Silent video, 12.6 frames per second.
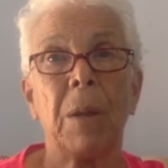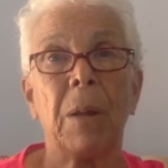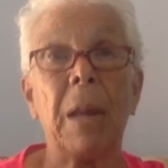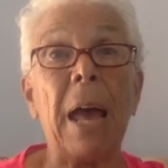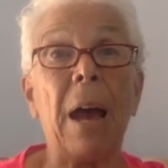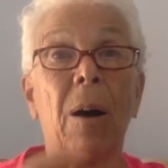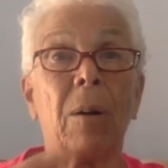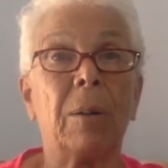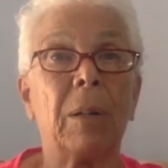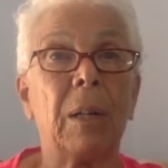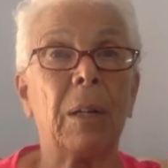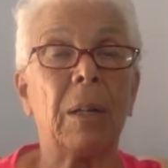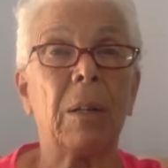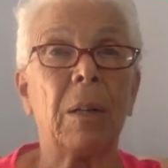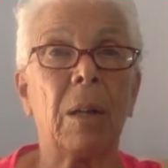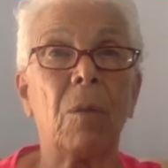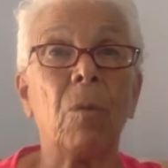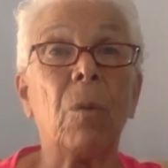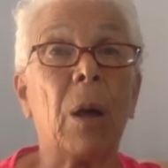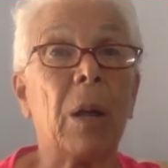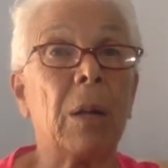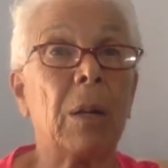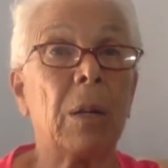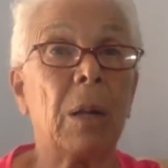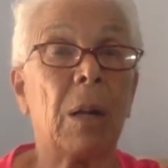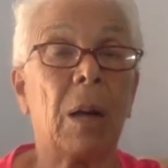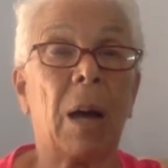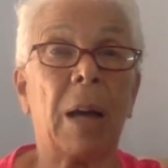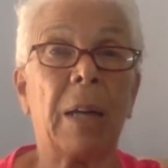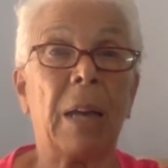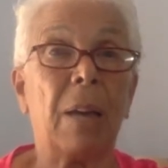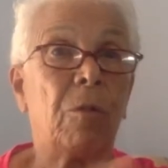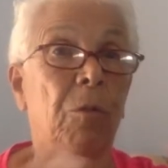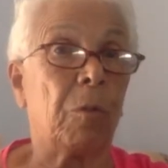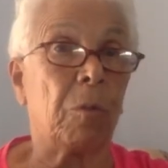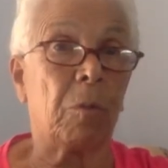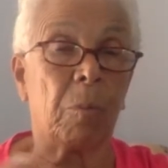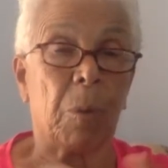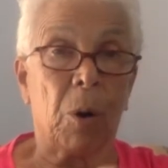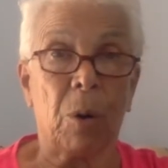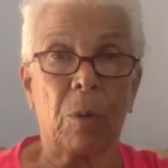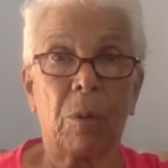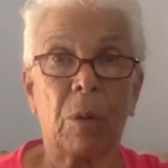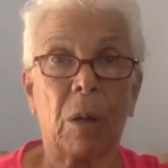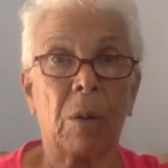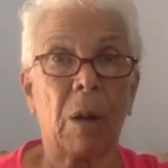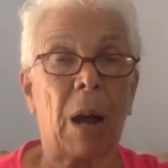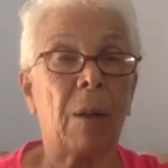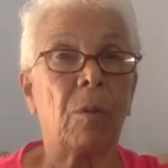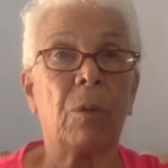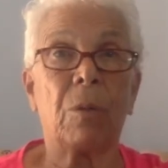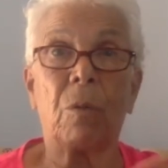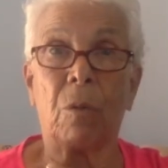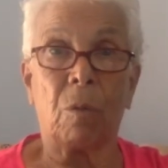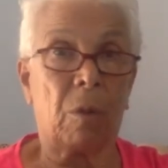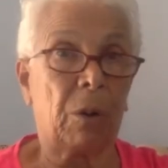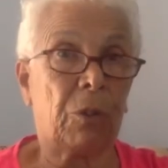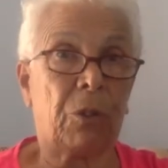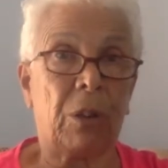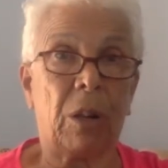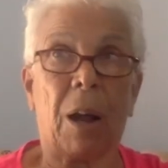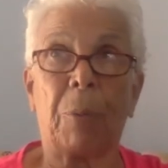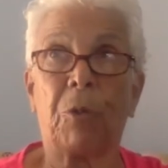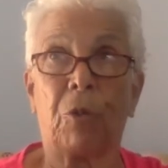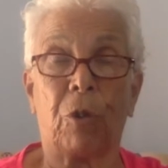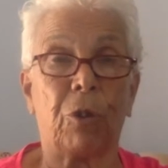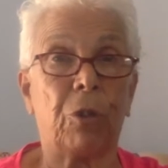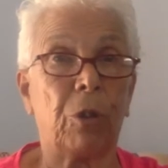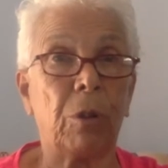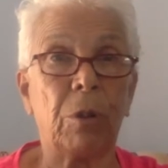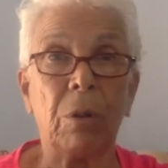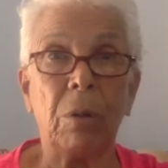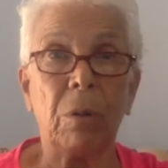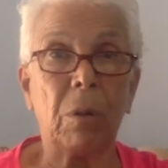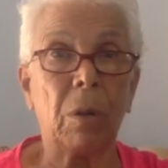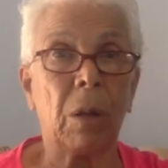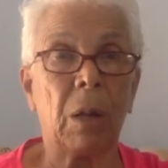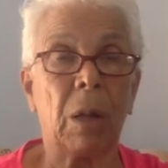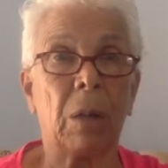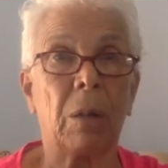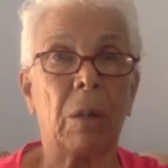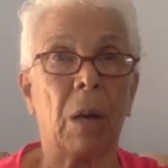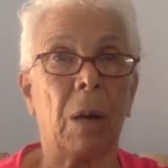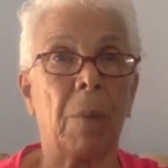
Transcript: Now, when I gave birth, I went to see an obstetrician and